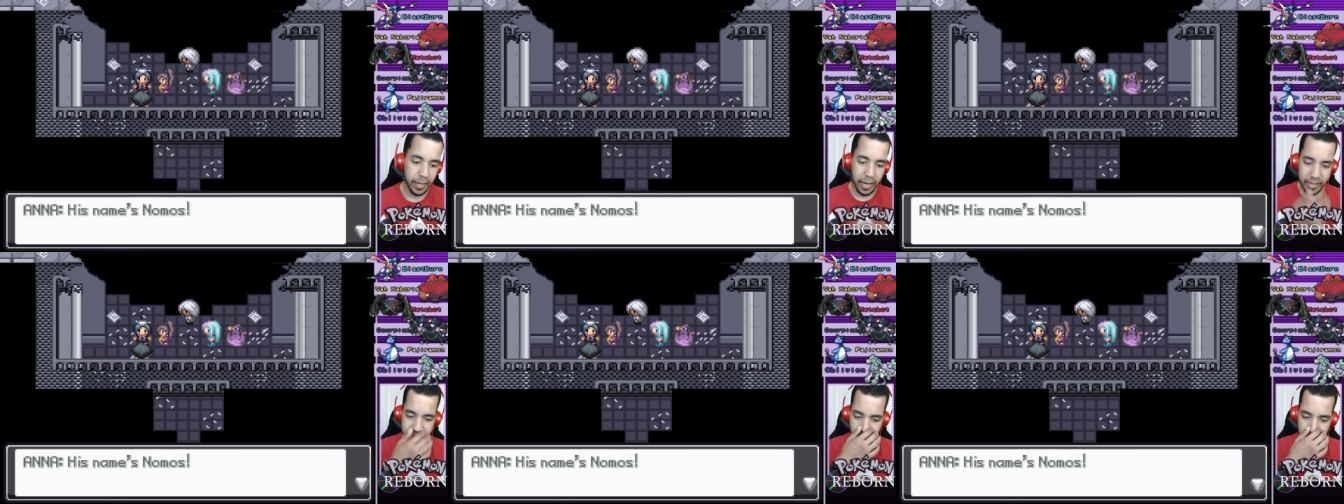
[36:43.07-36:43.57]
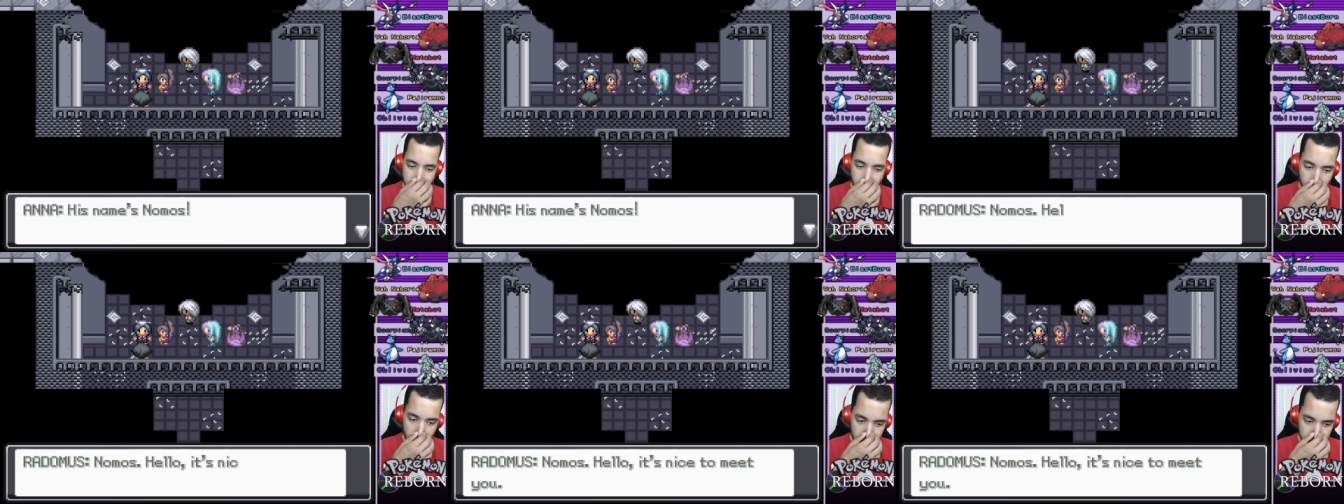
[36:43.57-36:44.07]
His name's
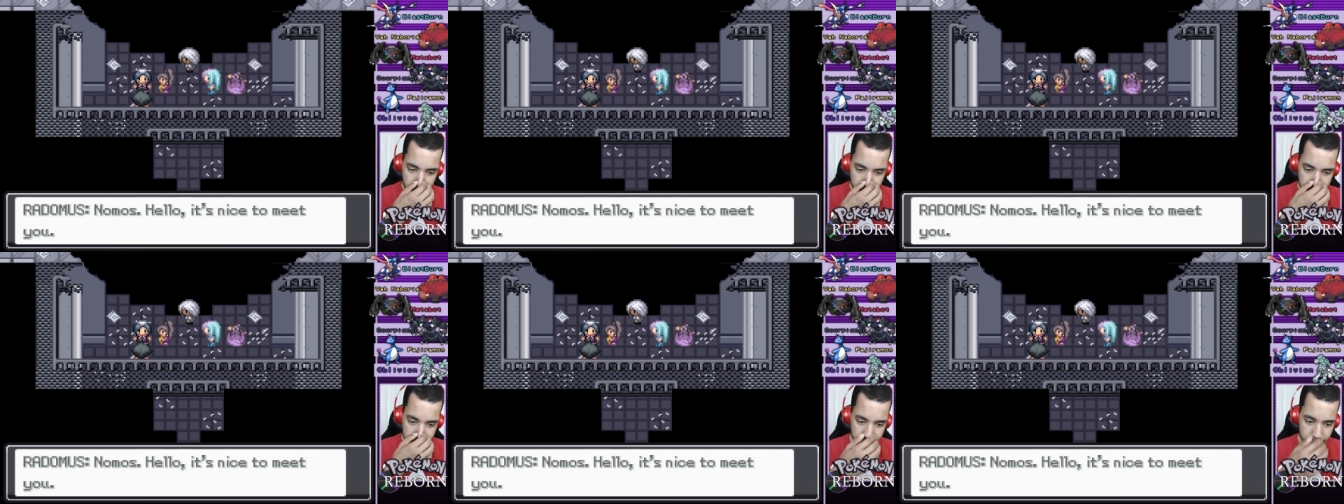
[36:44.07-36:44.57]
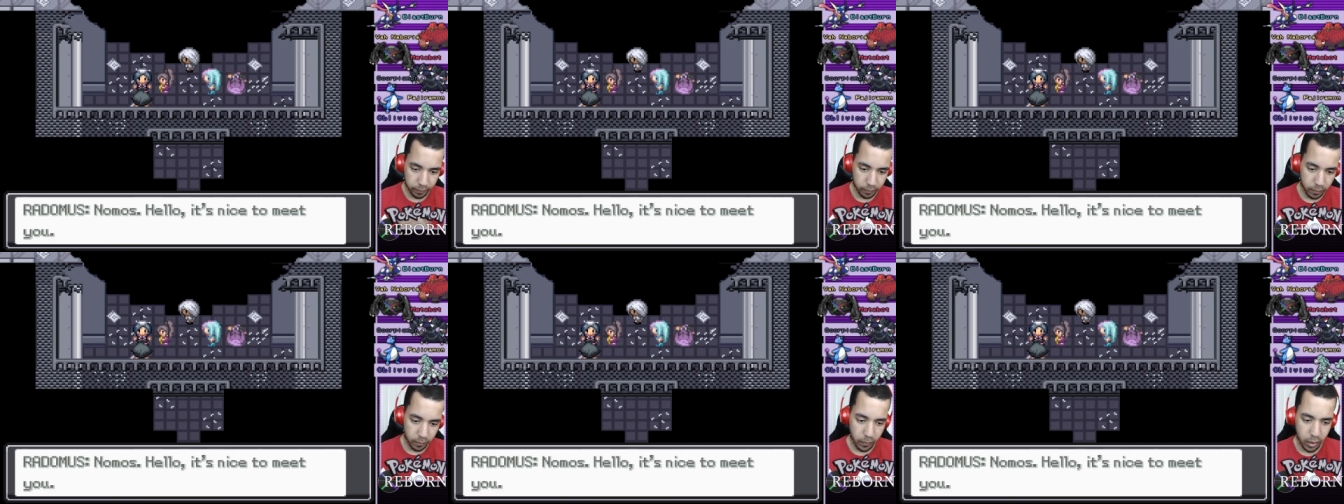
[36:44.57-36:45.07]
Nomos.
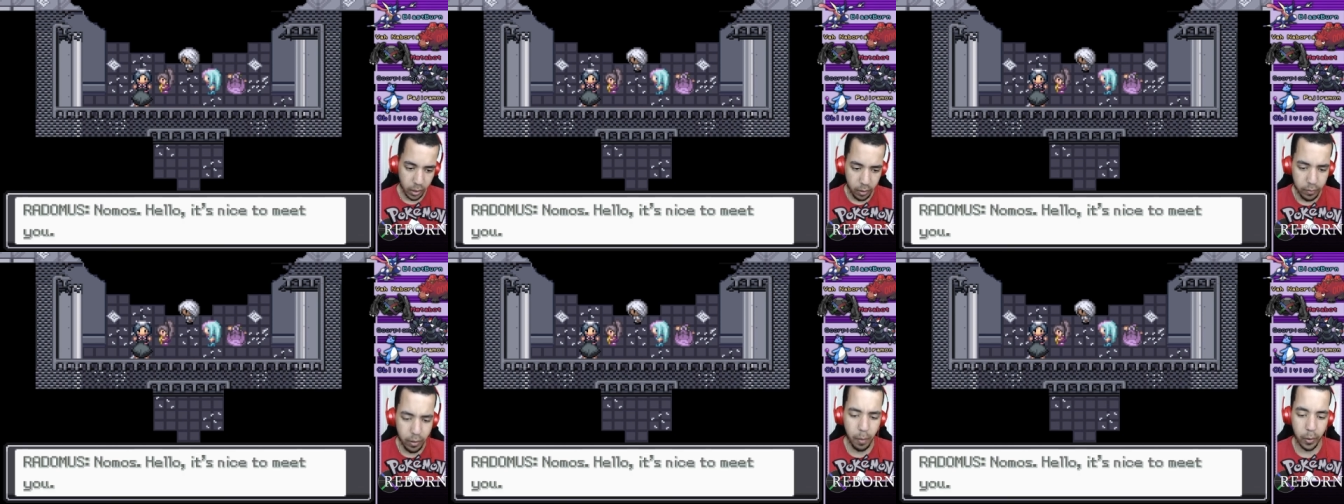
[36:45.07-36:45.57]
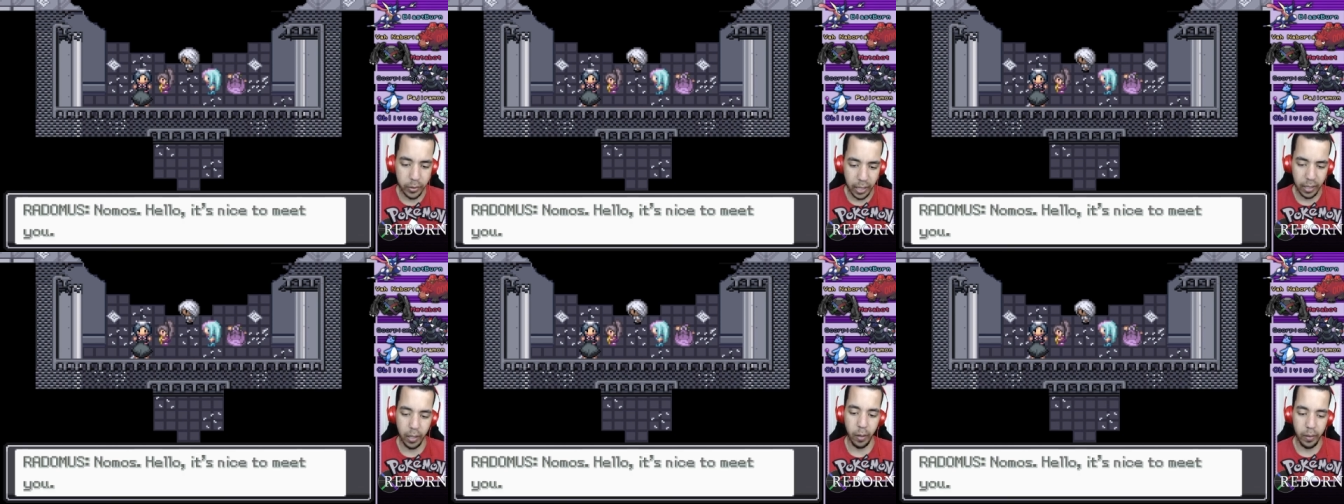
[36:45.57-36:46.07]
Nomos,
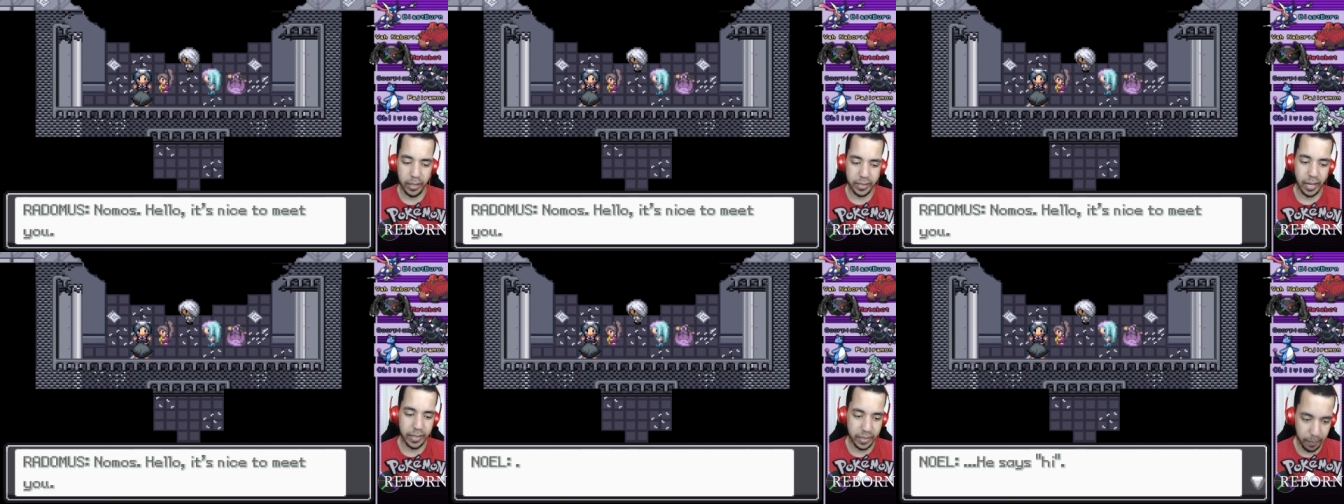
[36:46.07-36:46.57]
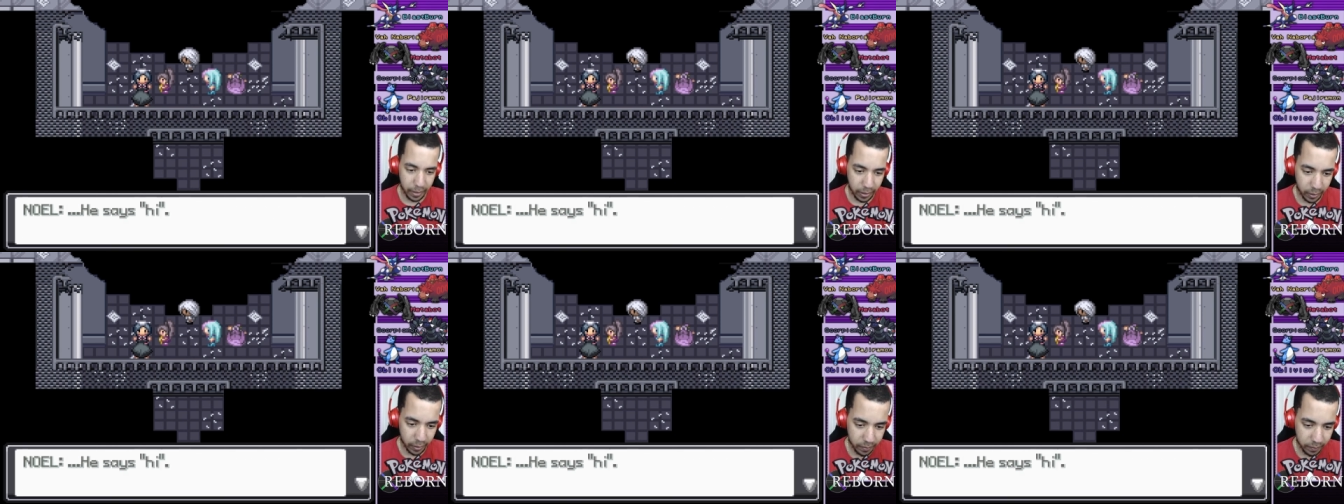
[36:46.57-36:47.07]
hello. It's nice to meet
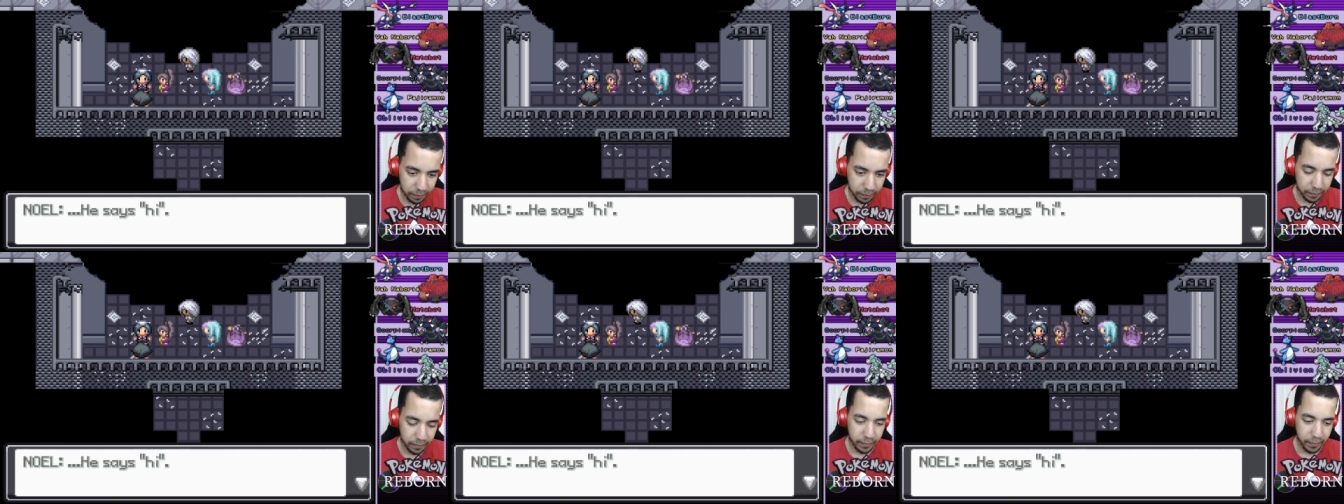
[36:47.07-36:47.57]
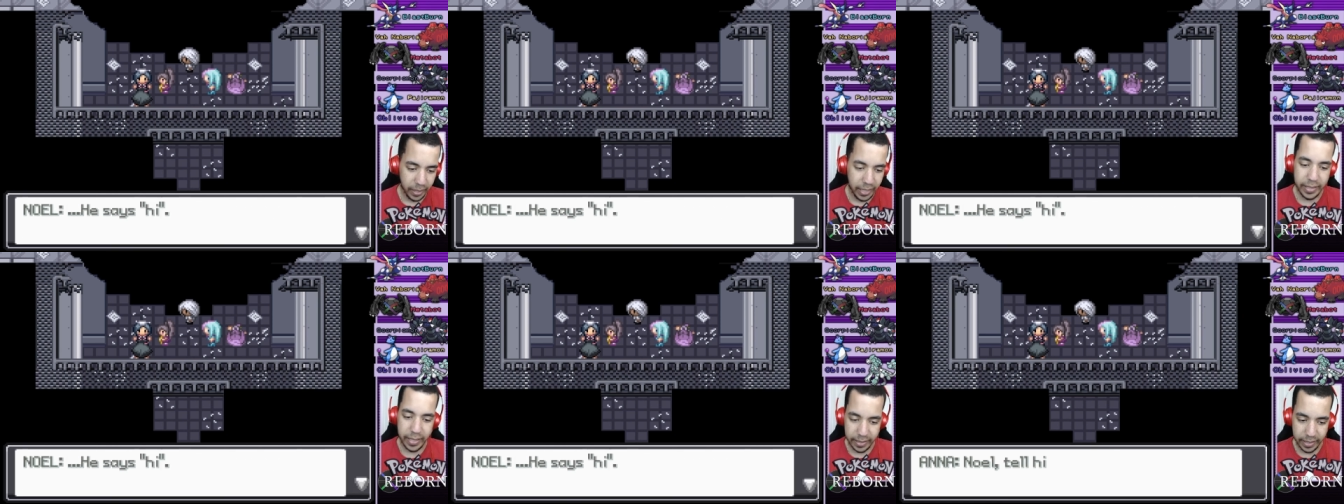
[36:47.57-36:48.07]
you. He
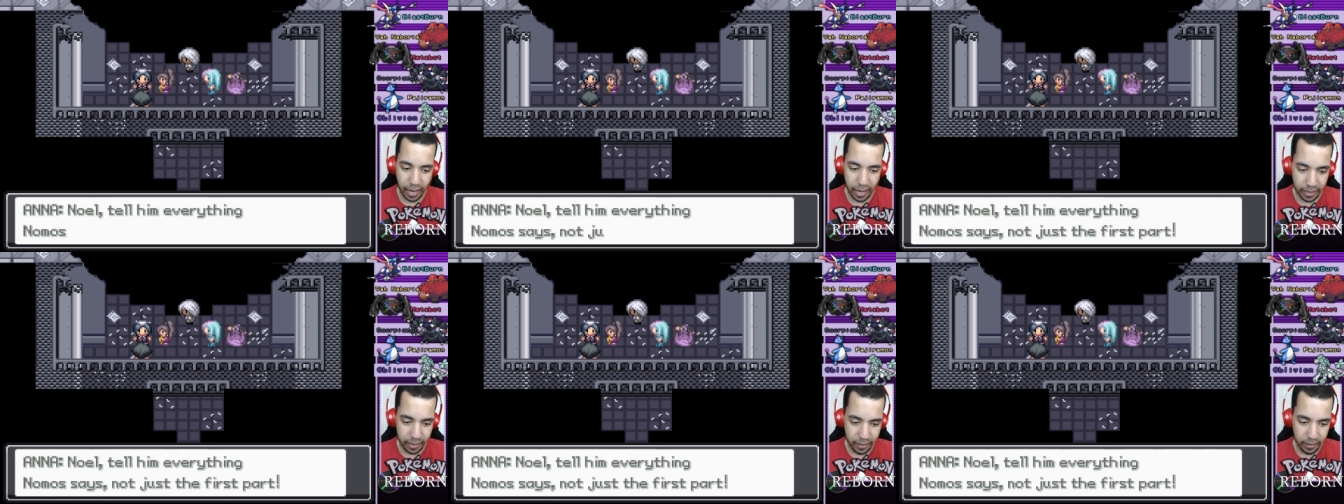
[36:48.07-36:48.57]
says hi.